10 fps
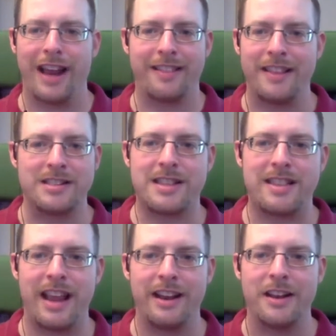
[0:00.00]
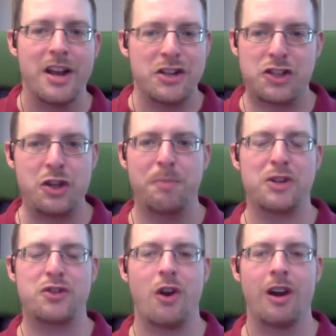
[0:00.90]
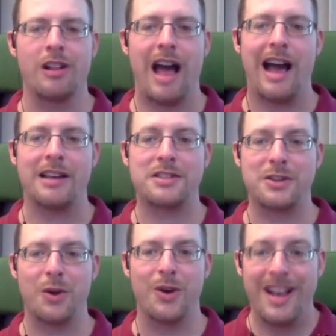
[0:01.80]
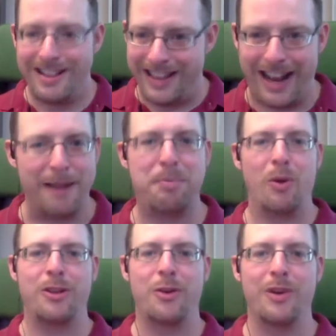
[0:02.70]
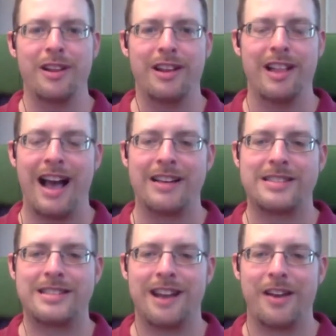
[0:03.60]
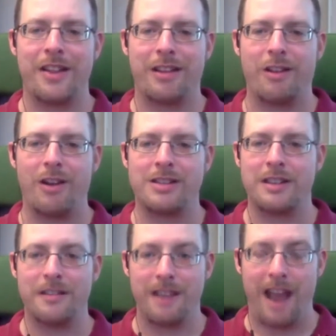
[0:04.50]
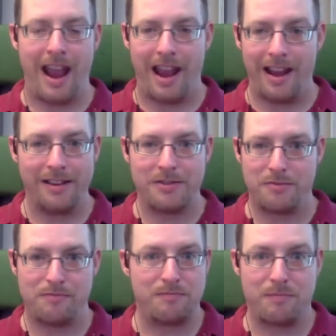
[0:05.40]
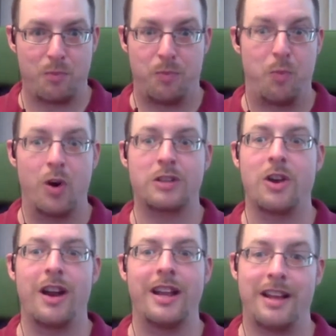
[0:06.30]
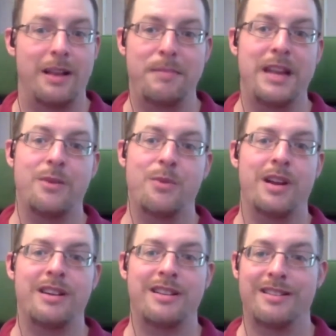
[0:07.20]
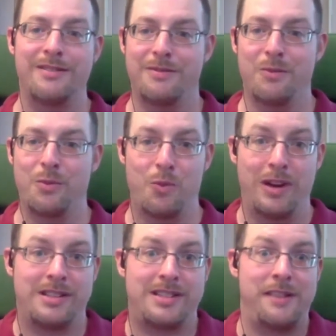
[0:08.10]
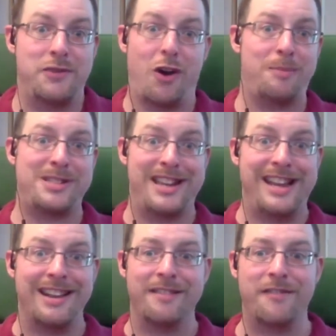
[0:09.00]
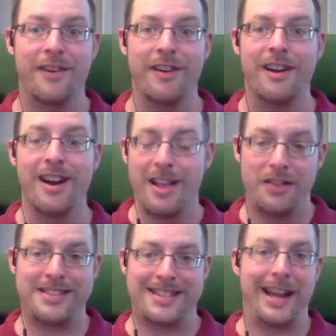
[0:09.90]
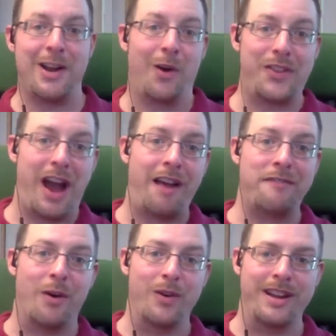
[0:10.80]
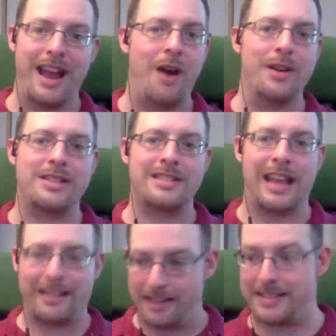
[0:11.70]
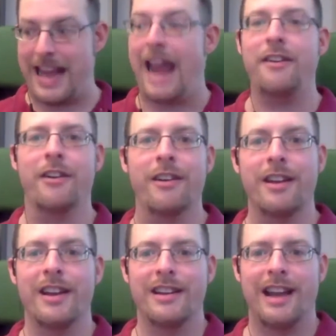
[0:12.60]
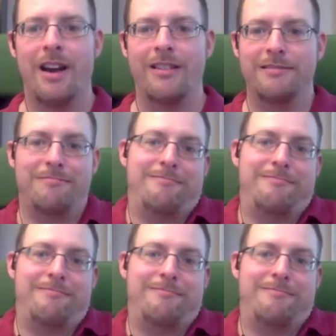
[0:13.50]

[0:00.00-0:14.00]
like this thin, super strong glass. So they kind of pulled Gorilla Glass out of the closet and worked on it until it needed what Steve Jobs needed for this thing called the iPhone. And now it's like the standard. Now,